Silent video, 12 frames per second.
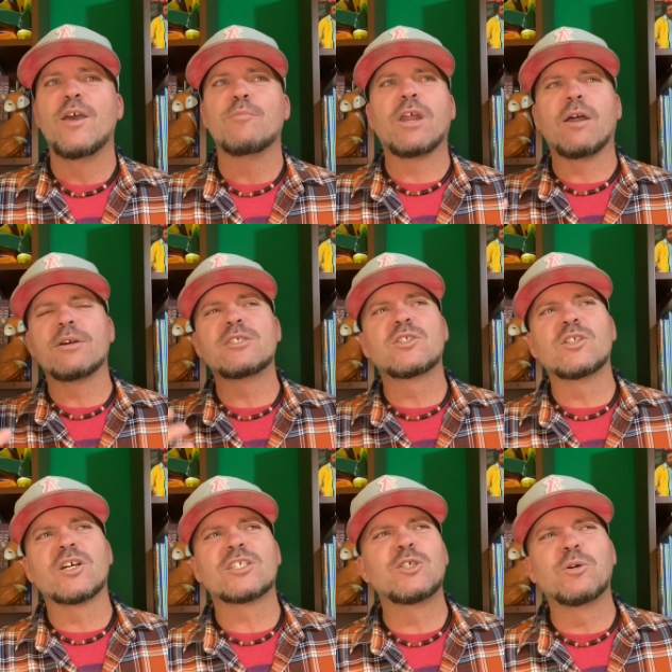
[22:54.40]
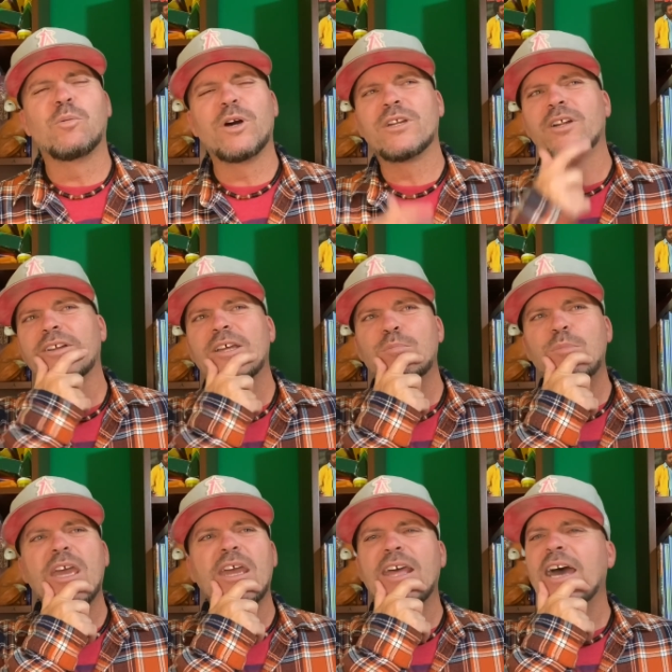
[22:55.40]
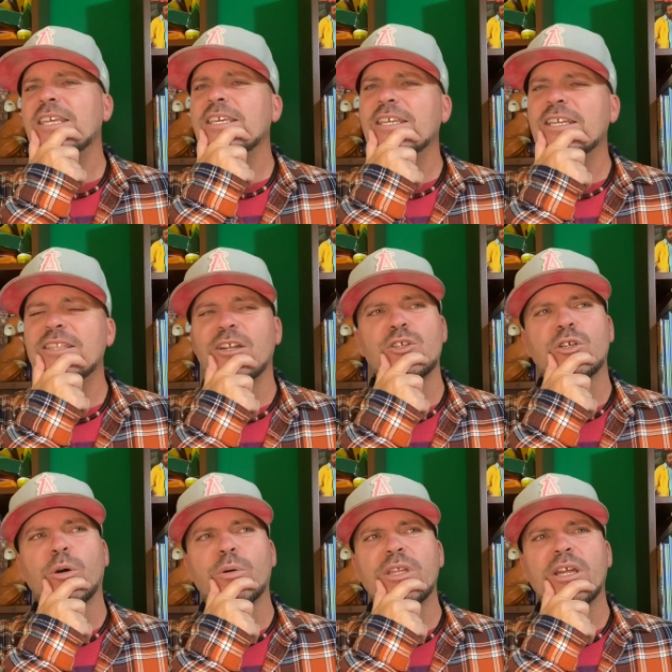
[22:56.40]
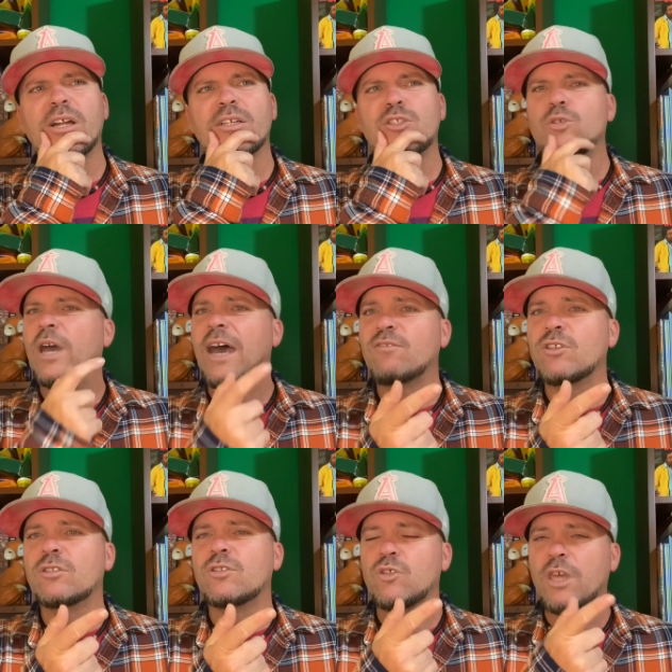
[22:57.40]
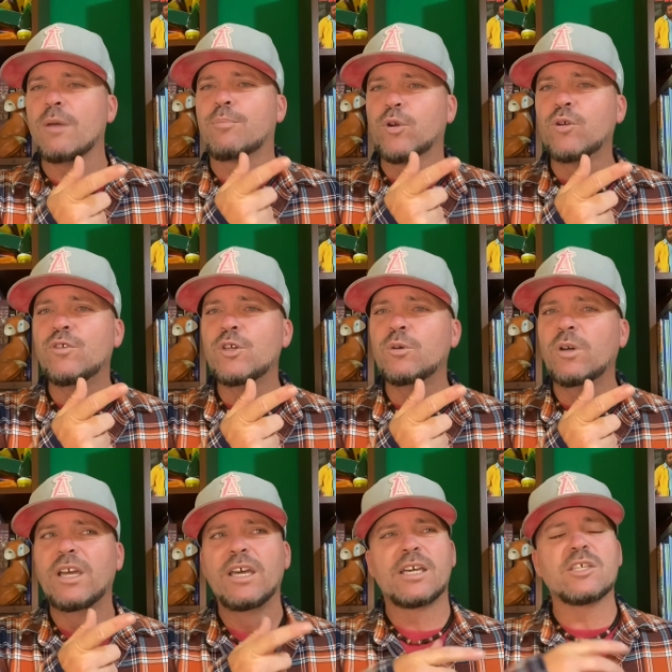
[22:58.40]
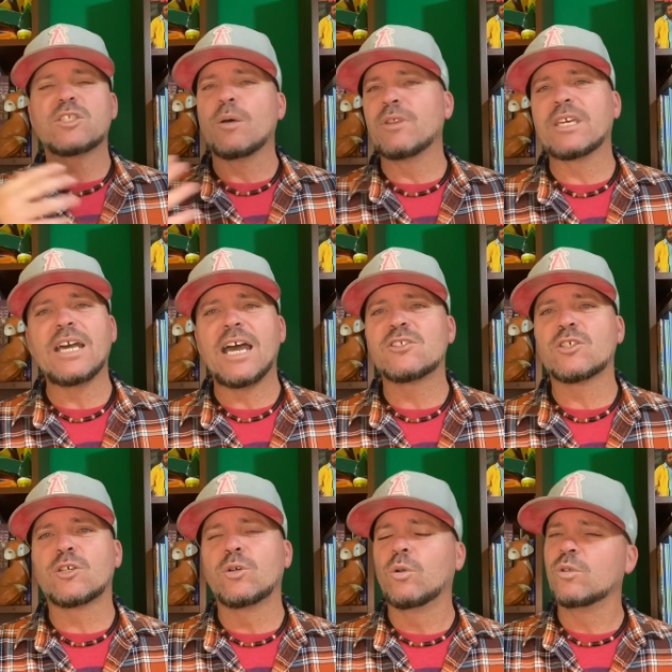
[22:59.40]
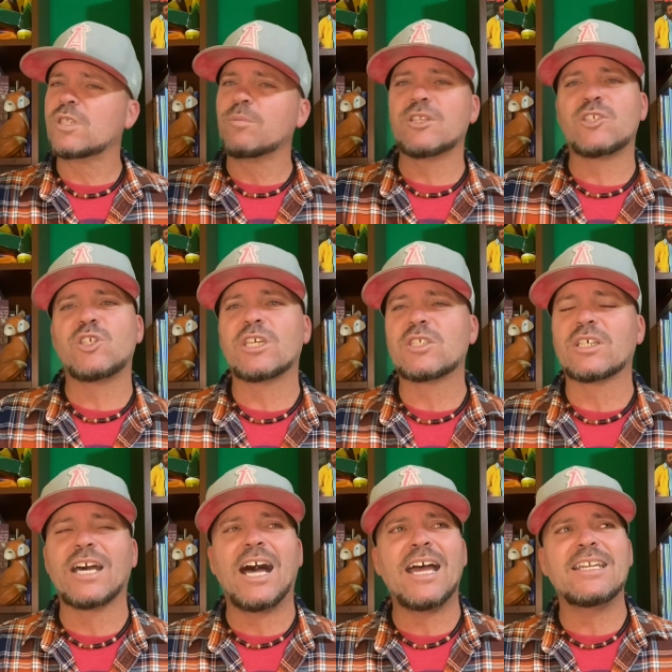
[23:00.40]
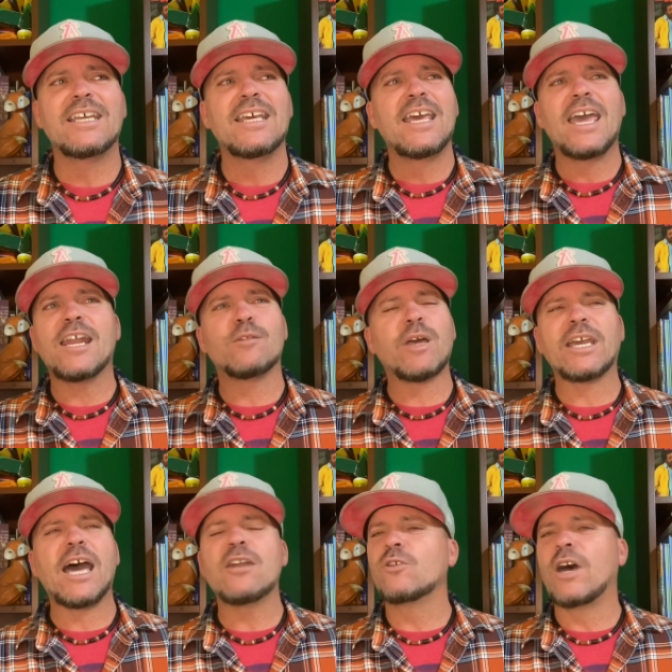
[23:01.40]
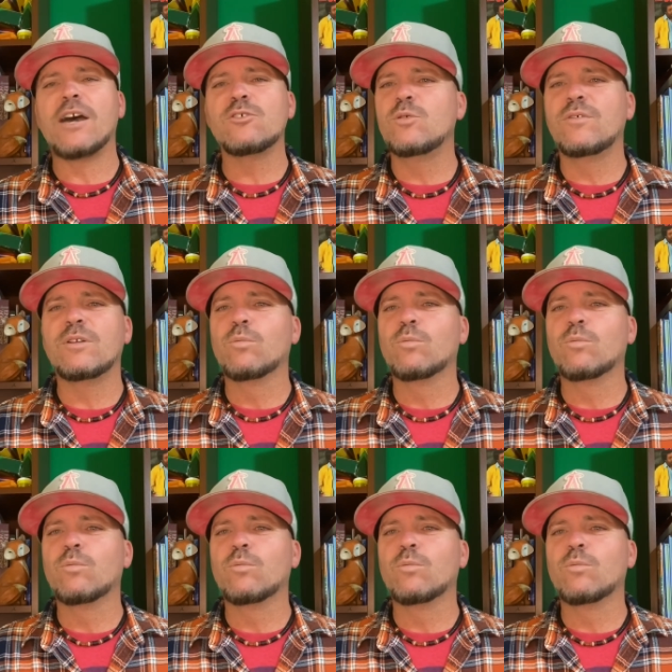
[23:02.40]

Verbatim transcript: but I always look too and wonder, man, how do you get in there? You go in there, do you have to, do they approve you? Because some of the guys look cool and some of the chicks look hot. And I'm like, I don't know how you even,